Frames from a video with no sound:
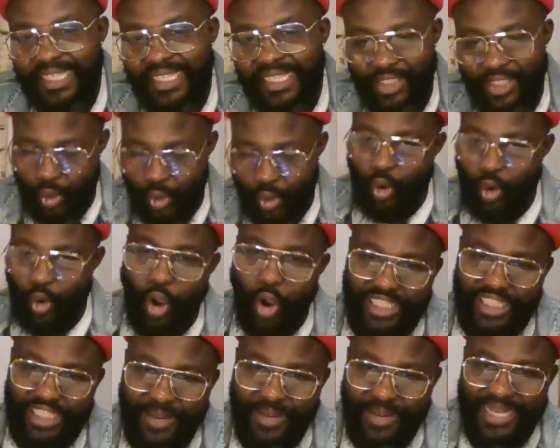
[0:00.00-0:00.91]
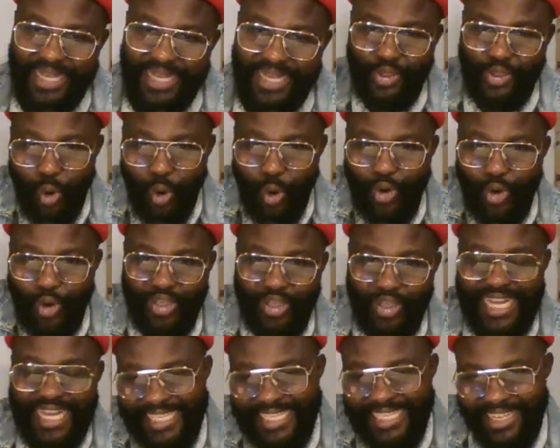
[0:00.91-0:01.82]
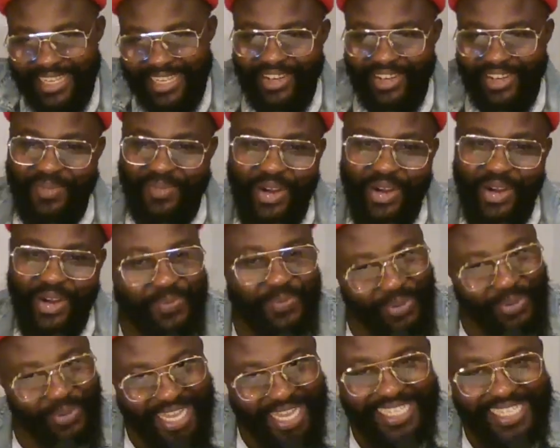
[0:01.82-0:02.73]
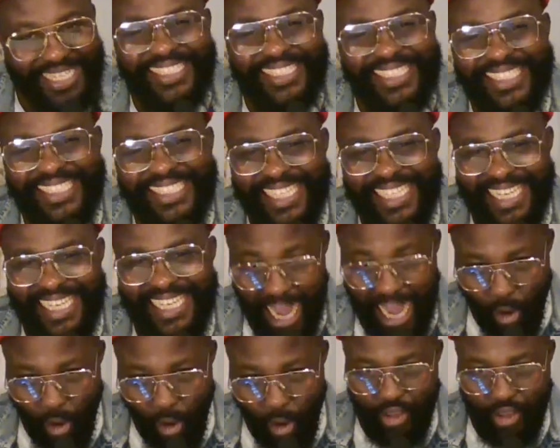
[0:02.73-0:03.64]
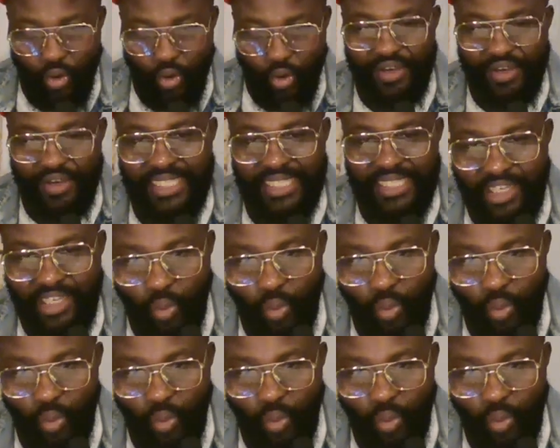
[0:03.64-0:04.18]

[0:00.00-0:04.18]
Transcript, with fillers: So-called siblings told us that he's on the mountain praying. Now, are you understanding